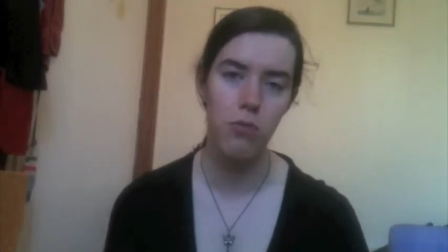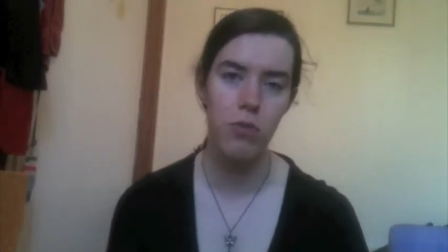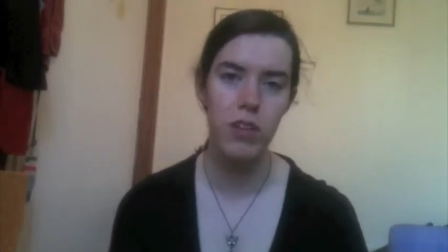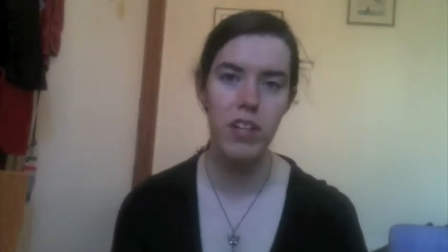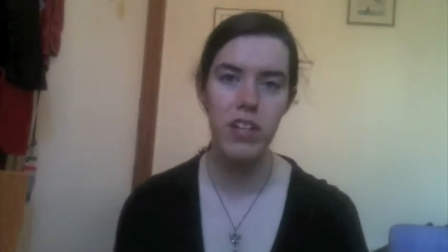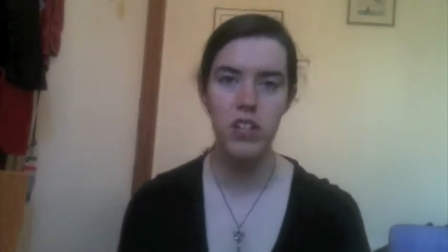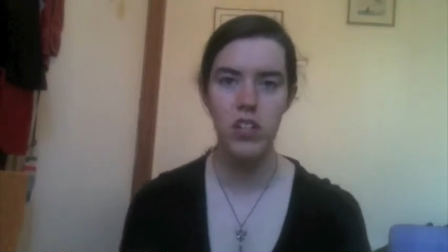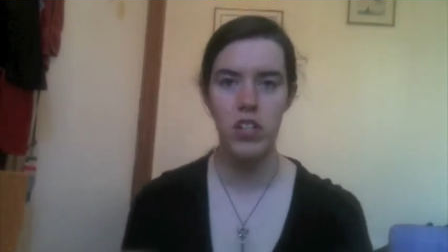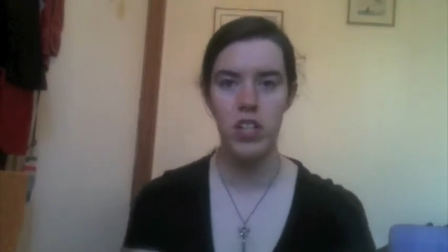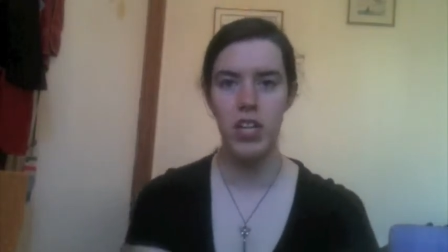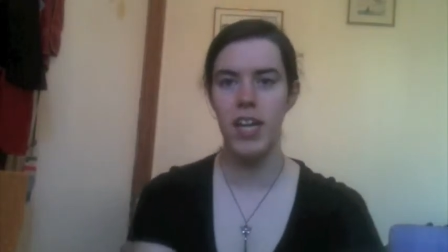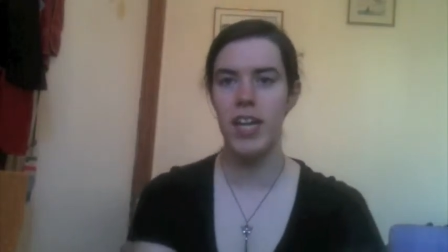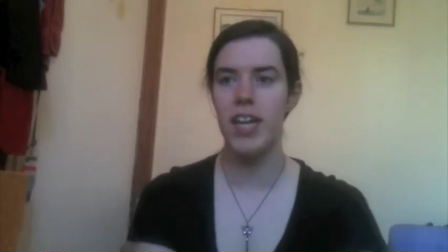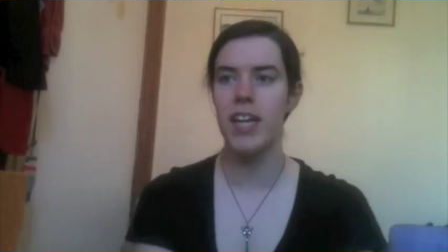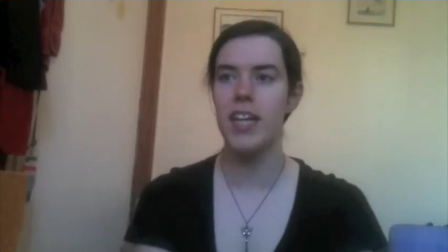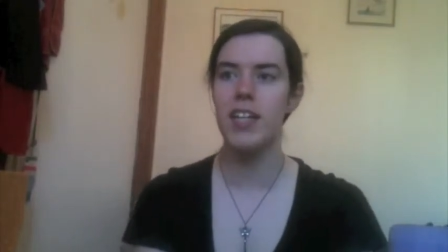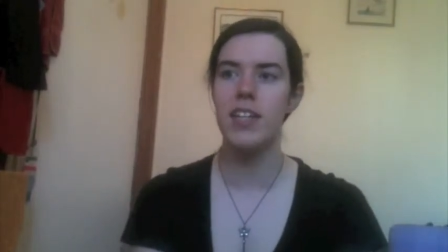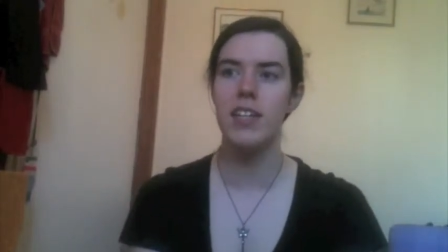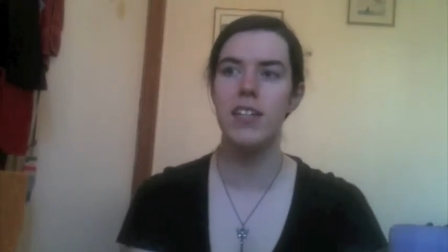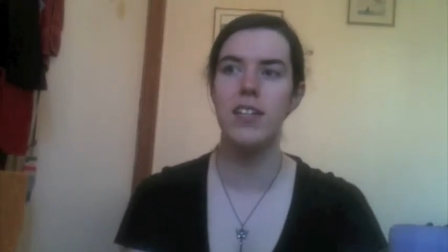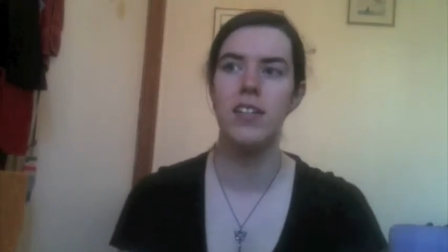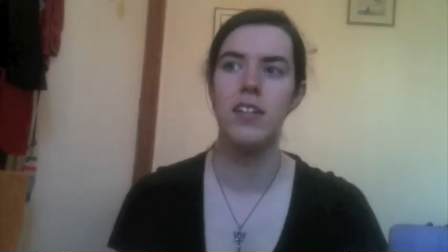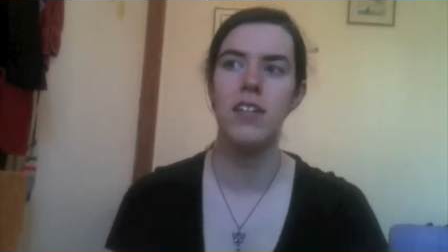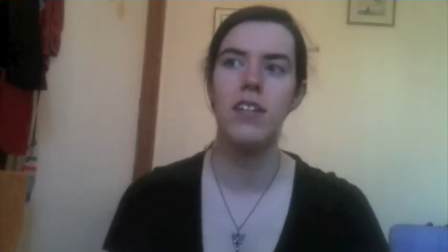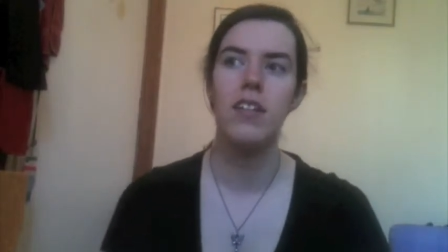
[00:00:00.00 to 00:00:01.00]
rich
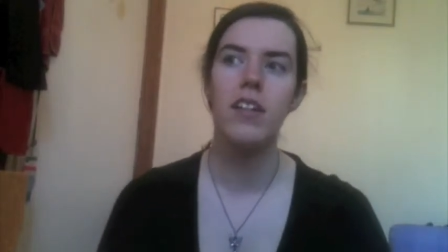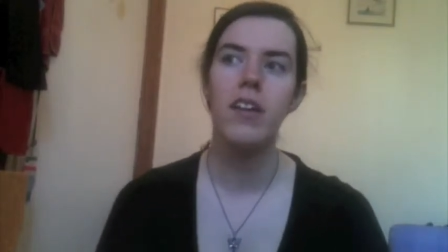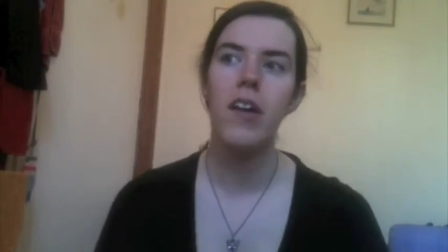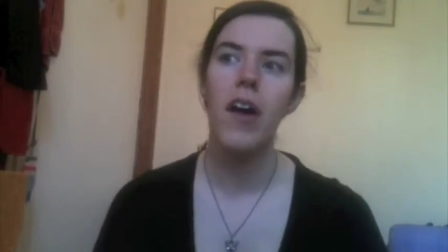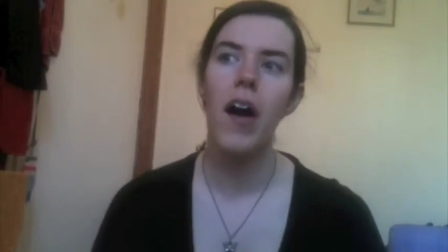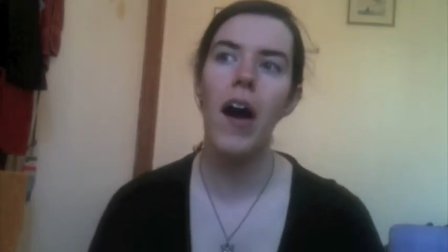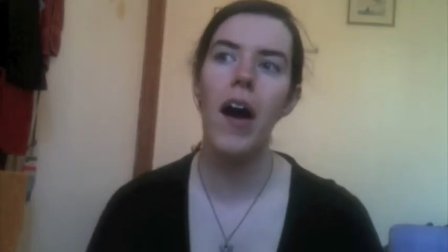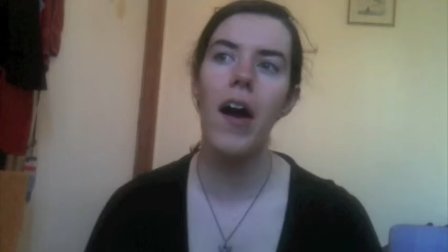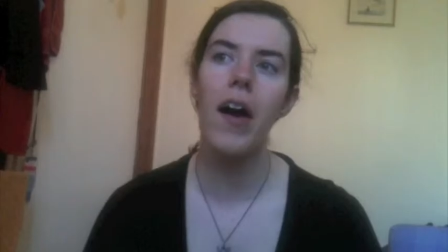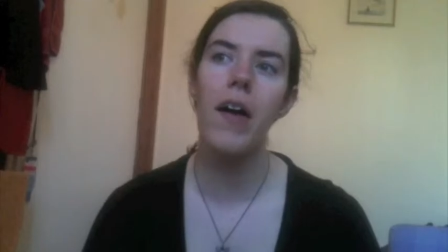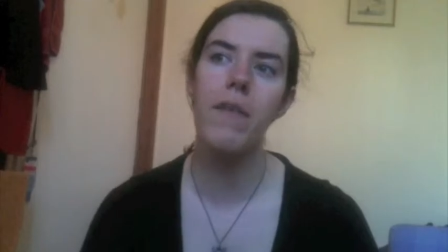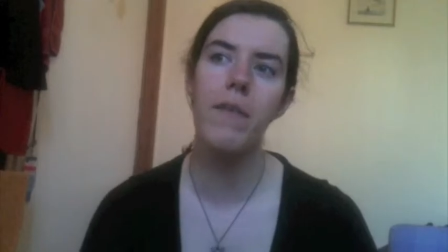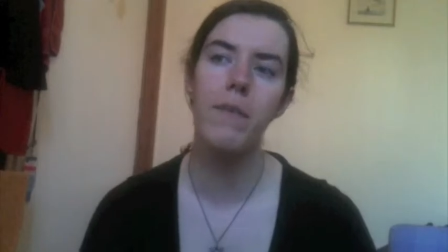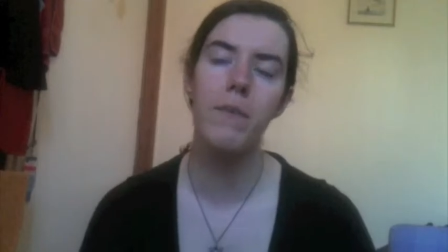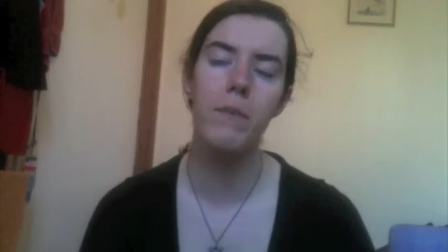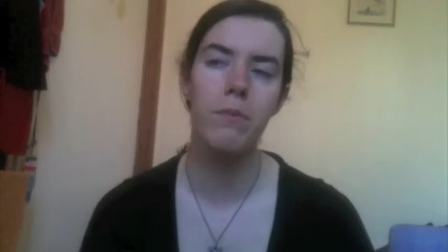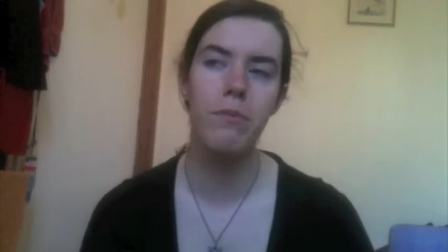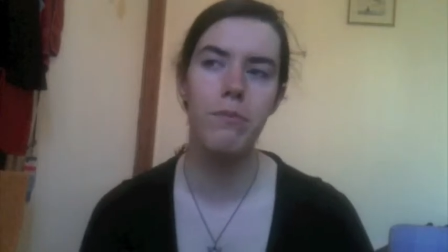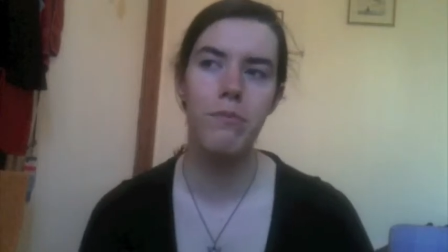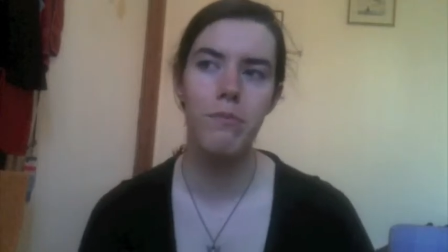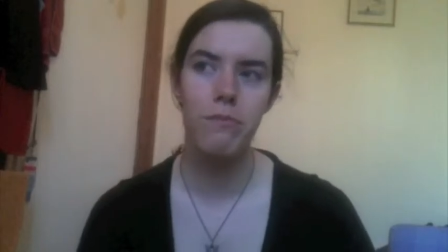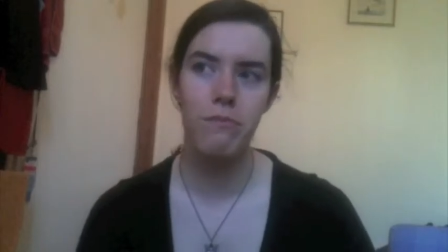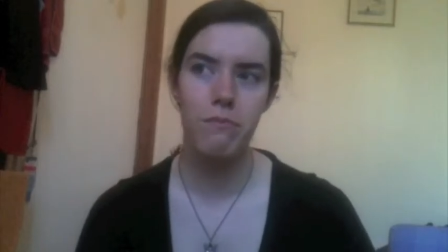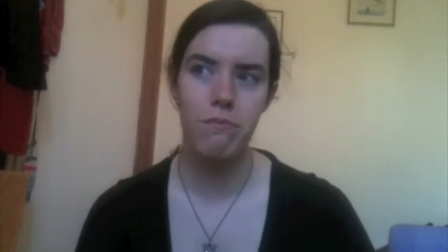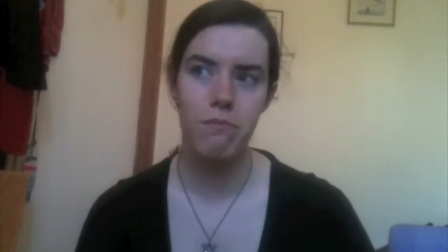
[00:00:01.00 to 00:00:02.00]
kid
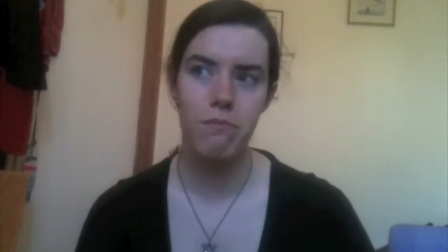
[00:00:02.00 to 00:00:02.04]
um,